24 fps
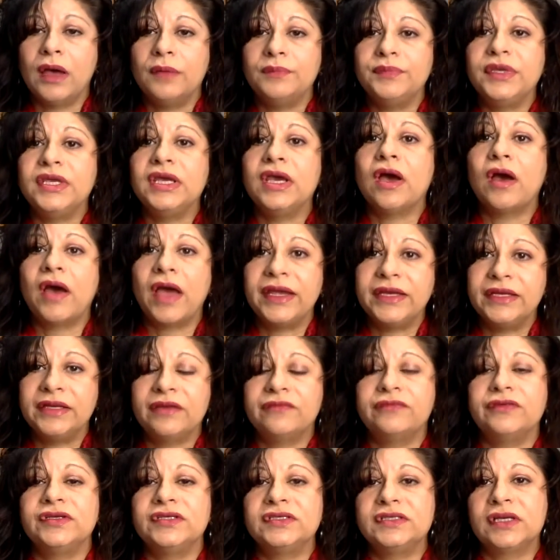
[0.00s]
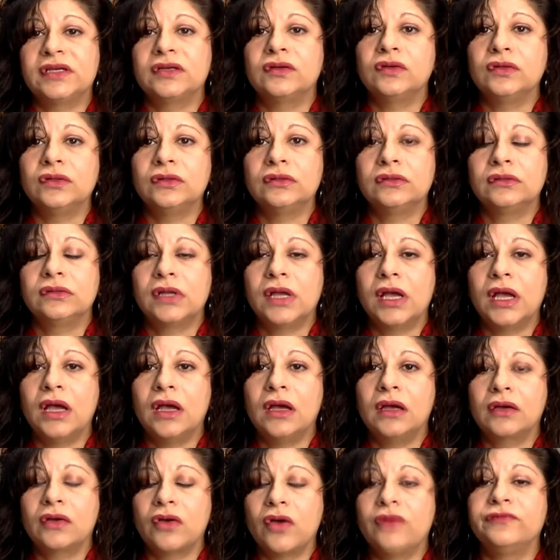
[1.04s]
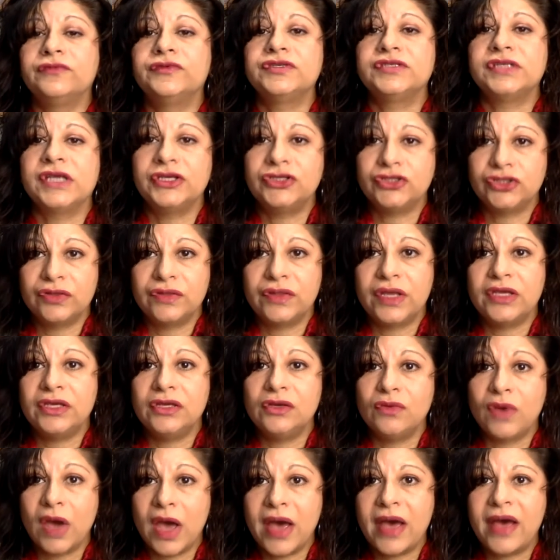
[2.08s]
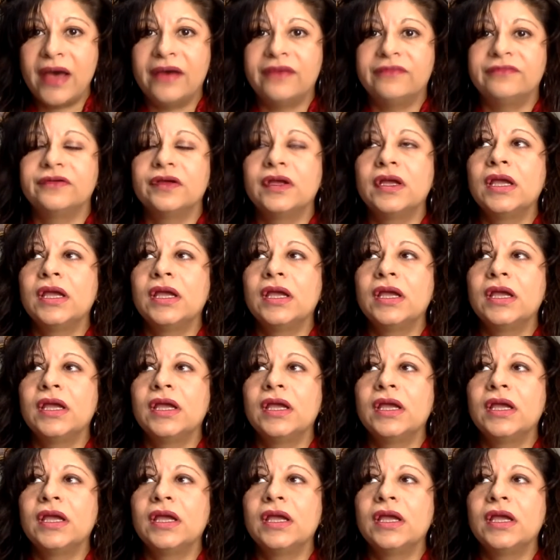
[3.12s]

behind every single conversation that you have.